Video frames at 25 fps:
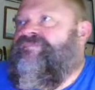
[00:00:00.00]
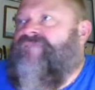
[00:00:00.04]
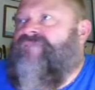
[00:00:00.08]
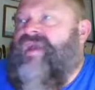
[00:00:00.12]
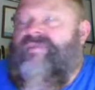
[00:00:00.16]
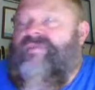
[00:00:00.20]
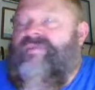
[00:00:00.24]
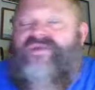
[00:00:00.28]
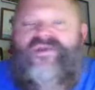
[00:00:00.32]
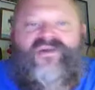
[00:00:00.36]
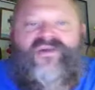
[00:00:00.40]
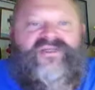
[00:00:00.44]

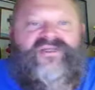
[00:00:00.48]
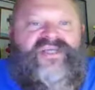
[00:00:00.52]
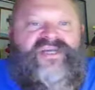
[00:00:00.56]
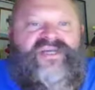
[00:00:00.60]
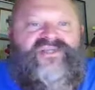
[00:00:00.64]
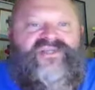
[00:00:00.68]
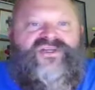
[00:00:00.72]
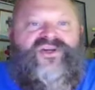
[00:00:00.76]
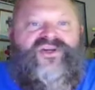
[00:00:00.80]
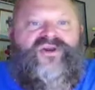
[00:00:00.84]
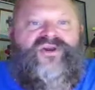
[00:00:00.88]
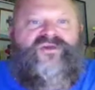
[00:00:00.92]
maybe your
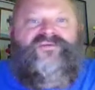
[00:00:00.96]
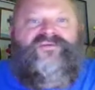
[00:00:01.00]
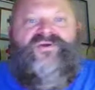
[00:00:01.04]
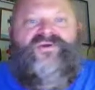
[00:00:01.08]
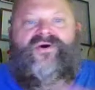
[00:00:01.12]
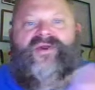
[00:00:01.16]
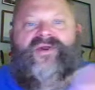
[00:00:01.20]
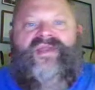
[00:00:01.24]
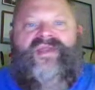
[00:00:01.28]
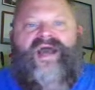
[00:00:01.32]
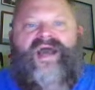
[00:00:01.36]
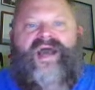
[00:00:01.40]
teacher
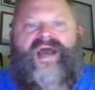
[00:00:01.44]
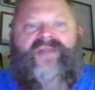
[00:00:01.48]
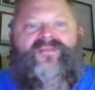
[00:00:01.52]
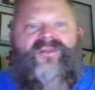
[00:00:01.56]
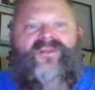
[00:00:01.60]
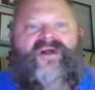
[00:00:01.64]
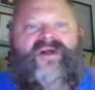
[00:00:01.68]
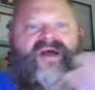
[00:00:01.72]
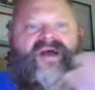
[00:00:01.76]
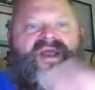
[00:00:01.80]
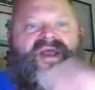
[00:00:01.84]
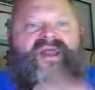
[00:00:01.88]
taught you how to
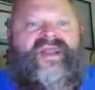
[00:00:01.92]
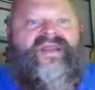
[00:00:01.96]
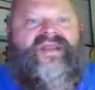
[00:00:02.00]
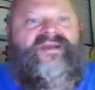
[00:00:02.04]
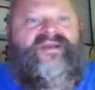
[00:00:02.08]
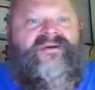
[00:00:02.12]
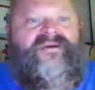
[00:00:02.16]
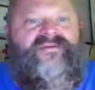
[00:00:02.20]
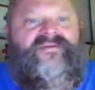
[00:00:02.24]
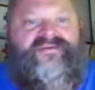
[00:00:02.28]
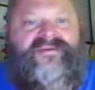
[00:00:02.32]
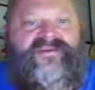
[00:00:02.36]
play
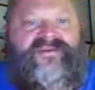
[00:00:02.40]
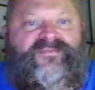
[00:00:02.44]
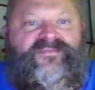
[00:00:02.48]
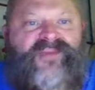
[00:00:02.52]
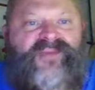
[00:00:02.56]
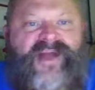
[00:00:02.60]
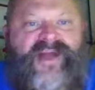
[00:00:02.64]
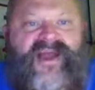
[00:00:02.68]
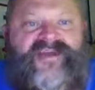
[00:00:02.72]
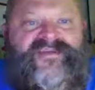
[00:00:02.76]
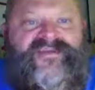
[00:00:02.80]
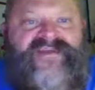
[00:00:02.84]
some
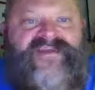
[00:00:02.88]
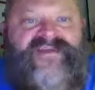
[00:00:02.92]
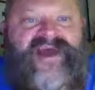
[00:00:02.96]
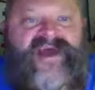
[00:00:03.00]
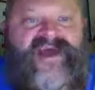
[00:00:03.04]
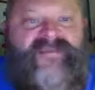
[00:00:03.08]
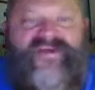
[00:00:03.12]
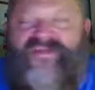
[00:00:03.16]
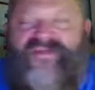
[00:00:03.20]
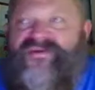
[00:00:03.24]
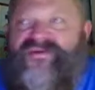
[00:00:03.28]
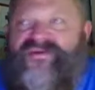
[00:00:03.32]
Black
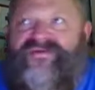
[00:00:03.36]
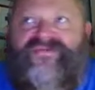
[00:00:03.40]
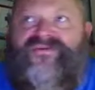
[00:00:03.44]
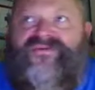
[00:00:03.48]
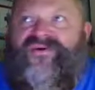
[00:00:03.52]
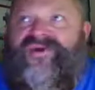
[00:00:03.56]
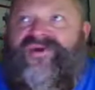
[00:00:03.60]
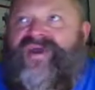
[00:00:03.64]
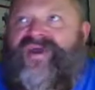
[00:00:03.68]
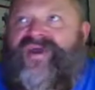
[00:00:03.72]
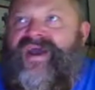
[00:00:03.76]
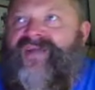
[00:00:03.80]
Sabbath or
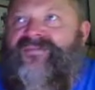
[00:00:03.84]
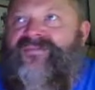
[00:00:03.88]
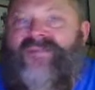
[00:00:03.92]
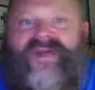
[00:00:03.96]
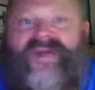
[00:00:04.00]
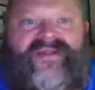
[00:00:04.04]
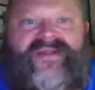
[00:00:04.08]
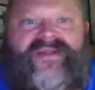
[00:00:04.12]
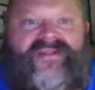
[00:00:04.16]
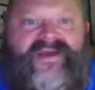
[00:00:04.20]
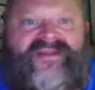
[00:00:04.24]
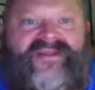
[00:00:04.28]
taught you how to
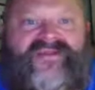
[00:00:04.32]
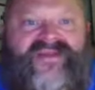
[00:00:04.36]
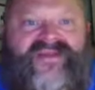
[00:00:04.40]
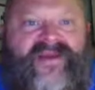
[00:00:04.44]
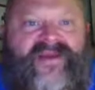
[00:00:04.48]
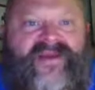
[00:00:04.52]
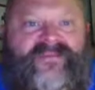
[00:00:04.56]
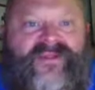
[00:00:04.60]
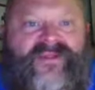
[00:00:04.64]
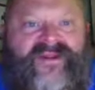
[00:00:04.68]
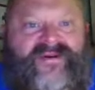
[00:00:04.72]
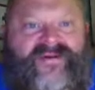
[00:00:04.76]
play Led
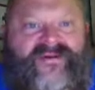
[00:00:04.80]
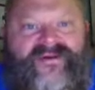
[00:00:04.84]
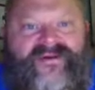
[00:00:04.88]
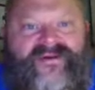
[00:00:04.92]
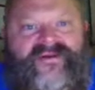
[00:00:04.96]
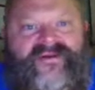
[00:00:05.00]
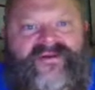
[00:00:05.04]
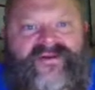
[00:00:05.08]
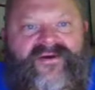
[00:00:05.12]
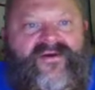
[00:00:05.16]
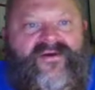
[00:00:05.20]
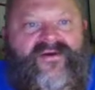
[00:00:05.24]
Zeppelin.
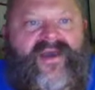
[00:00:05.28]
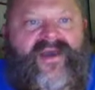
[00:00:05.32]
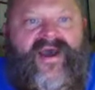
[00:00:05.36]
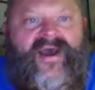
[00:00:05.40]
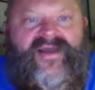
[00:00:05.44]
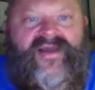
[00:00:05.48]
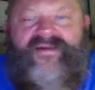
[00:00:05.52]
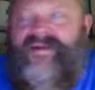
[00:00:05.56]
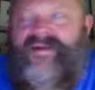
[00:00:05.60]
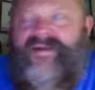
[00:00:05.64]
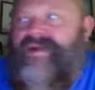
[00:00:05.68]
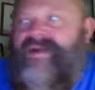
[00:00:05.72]

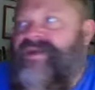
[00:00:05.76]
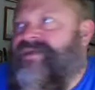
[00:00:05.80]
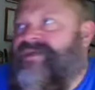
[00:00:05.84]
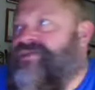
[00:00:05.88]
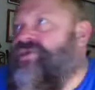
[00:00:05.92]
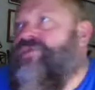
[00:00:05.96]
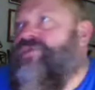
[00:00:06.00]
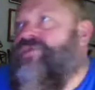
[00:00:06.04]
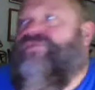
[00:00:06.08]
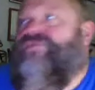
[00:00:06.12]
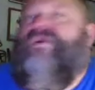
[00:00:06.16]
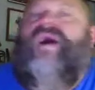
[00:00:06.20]
Okay?
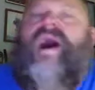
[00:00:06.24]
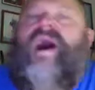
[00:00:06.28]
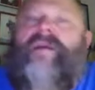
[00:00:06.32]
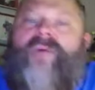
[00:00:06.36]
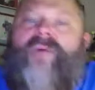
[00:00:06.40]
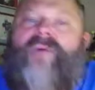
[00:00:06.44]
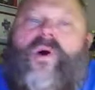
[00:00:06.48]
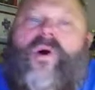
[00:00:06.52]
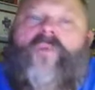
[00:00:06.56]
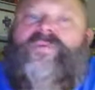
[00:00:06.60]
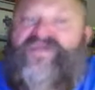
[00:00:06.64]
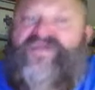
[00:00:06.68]
So I'm
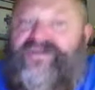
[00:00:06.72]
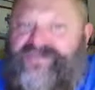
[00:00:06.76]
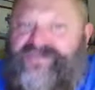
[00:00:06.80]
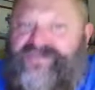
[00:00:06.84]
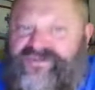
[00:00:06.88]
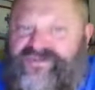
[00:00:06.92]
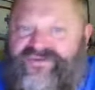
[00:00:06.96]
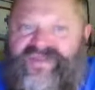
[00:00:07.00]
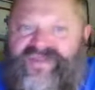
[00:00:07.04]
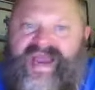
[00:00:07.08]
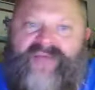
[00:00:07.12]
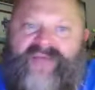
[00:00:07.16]
hoping to
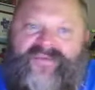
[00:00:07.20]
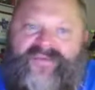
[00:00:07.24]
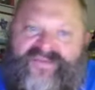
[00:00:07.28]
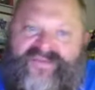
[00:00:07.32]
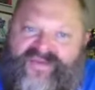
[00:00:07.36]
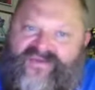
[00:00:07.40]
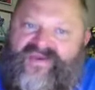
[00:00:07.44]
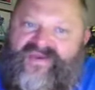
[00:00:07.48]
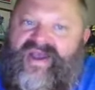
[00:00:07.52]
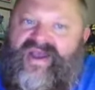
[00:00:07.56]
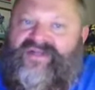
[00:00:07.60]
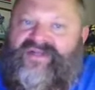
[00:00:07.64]
do that with
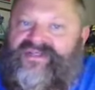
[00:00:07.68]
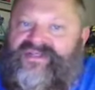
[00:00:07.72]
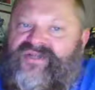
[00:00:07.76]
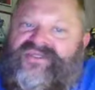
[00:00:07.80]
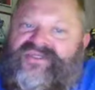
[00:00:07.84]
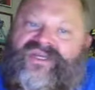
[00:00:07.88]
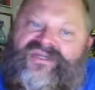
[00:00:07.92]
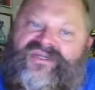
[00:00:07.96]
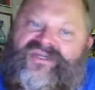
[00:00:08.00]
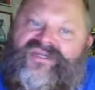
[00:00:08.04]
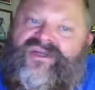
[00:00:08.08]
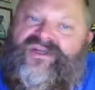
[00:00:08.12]
you guys. I'll
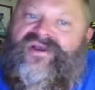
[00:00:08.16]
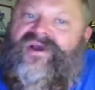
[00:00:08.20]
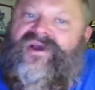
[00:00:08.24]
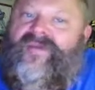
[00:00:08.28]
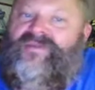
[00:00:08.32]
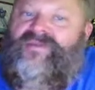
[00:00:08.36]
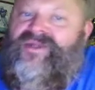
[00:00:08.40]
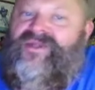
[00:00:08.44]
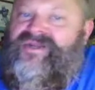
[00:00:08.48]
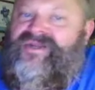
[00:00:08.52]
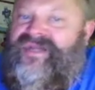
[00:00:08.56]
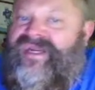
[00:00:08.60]
teach you a
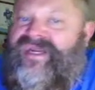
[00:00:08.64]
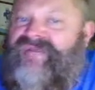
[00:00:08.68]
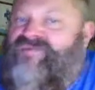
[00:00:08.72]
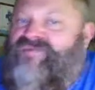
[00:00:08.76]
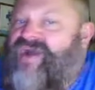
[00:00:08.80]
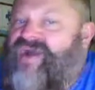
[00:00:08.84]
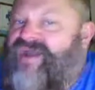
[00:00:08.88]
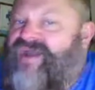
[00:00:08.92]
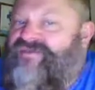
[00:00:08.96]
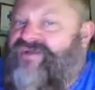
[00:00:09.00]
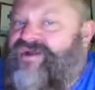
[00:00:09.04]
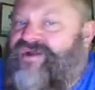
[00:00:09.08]
couple of neat
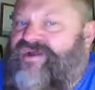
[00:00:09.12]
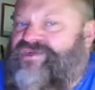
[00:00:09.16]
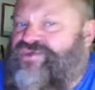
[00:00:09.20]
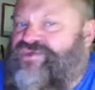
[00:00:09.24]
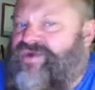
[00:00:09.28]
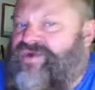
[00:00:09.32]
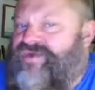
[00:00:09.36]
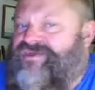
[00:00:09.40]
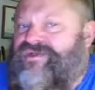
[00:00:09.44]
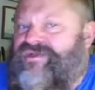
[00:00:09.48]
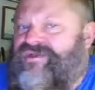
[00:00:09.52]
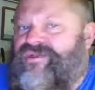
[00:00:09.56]
Python
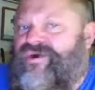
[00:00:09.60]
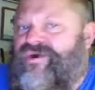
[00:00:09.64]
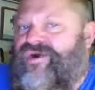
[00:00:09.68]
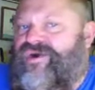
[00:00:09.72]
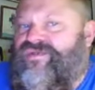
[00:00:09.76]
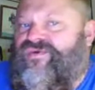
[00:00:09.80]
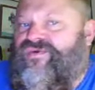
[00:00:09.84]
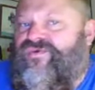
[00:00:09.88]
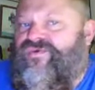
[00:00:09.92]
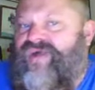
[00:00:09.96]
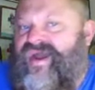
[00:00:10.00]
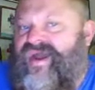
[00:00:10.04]
tricks along
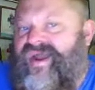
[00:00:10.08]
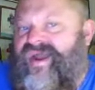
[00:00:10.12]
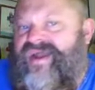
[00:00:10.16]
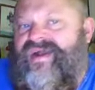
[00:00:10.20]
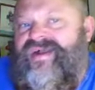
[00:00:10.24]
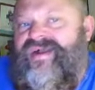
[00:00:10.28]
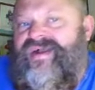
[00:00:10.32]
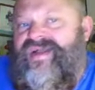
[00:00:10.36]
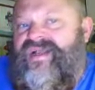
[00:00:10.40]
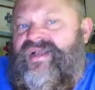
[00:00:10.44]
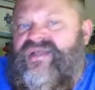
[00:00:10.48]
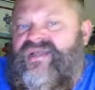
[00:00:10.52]
the way.
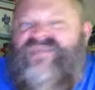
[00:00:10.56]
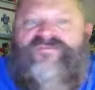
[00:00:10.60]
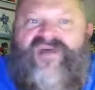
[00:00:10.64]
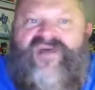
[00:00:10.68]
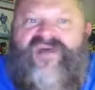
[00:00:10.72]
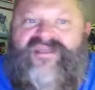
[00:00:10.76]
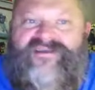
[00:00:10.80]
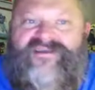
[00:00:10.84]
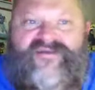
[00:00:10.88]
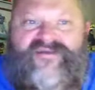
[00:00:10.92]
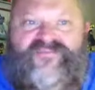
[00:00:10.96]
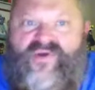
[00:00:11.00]
Because
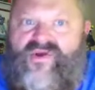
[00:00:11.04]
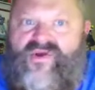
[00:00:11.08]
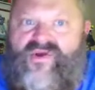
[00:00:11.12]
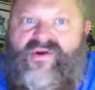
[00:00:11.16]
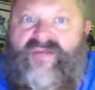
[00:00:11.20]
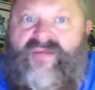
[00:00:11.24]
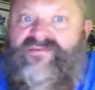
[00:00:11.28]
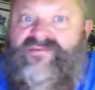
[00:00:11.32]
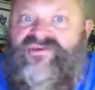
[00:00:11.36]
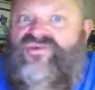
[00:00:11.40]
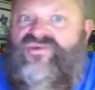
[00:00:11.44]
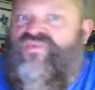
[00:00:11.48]
Python
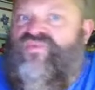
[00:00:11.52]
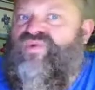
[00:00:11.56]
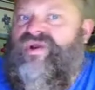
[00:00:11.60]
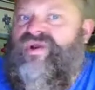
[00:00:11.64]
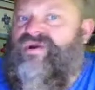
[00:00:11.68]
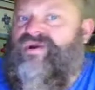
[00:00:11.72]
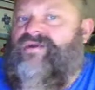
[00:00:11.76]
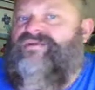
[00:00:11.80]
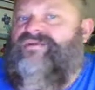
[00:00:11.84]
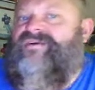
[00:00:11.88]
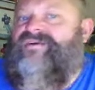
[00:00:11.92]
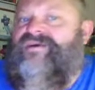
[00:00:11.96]
programmers are
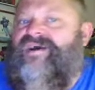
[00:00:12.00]
weird. They're